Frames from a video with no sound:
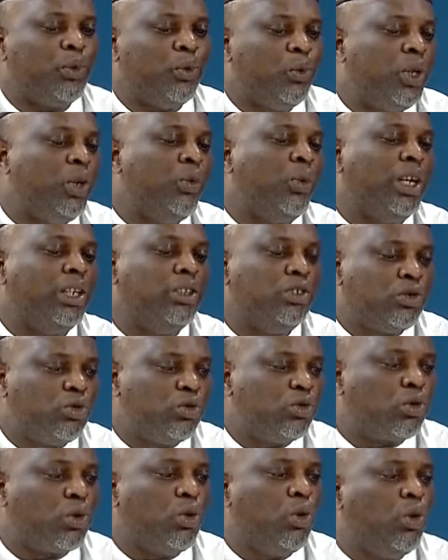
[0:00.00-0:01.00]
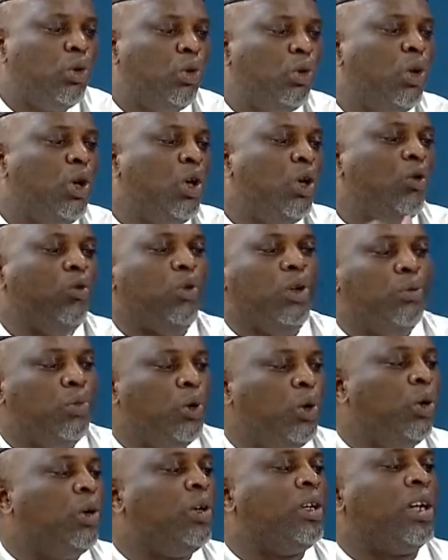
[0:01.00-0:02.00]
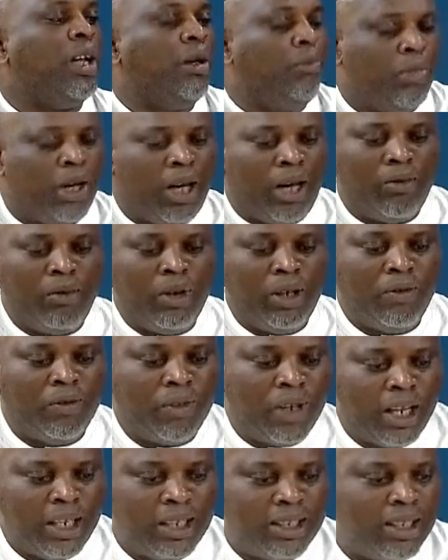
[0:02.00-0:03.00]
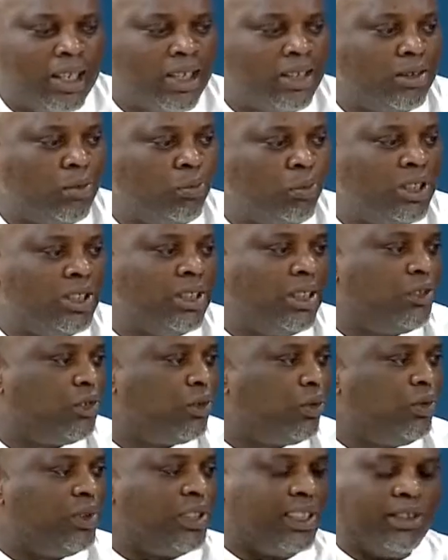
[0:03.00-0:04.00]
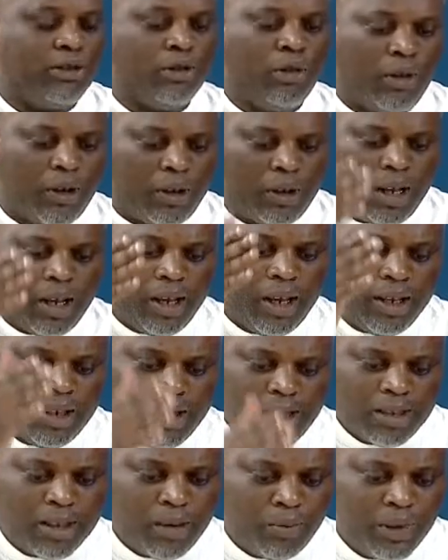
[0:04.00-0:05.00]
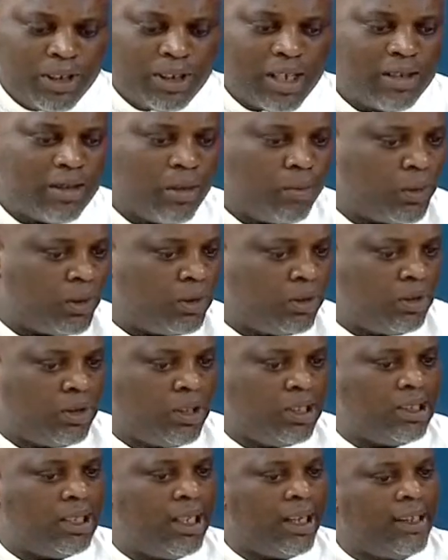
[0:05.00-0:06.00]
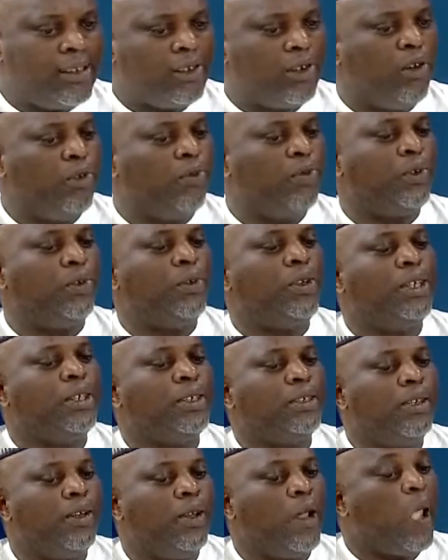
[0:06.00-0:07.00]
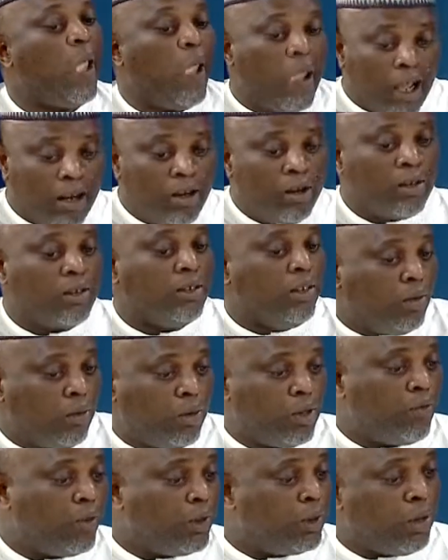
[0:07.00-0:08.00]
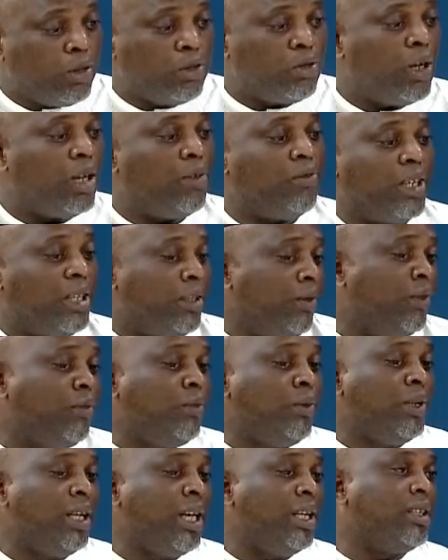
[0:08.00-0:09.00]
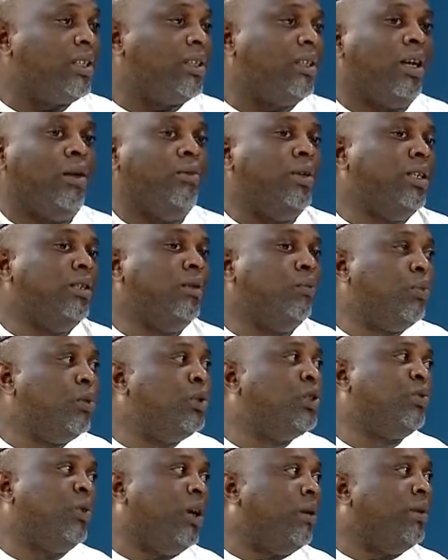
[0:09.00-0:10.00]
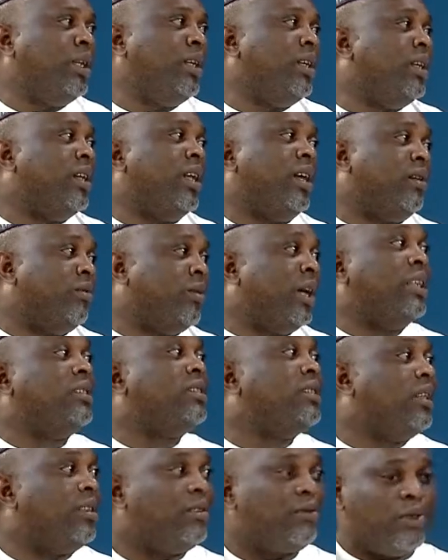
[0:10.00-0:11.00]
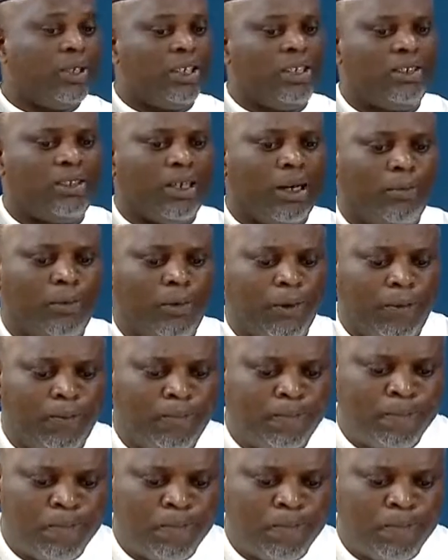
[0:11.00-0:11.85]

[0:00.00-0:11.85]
We went to school, we blow grammar, we've learned things in business schools and so on. This is a business opportunity. Let's go for it, And look, what, for those who have, the Bush family, they are ranchers, for example.